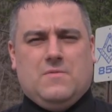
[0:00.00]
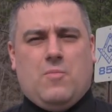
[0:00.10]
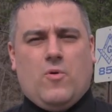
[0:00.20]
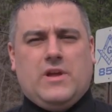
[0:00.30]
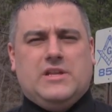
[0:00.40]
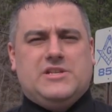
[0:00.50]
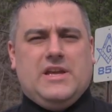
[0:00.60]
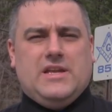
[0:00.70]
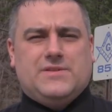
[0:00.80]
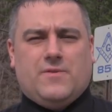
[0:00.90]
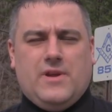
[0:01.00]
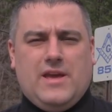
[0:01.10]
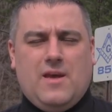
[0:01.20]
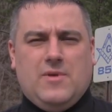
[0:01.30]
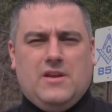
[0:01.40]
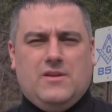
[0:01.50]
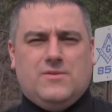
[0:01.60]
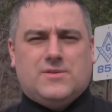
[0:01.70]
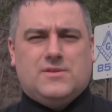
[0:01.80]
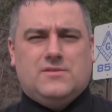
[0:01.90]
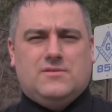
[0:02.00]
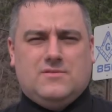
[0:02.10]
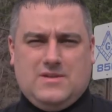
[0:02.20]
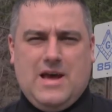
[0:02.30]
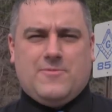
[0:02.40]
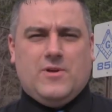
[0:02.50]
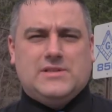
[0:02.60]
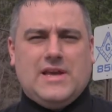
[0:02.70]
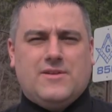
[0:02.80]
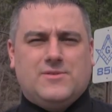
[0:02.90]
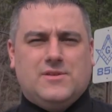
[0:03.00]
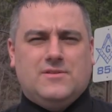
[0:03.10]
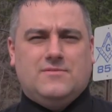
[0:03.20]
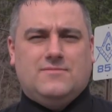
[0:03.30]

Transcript: Reporting in Jenkins for EKB News, I'm Chris Anderson.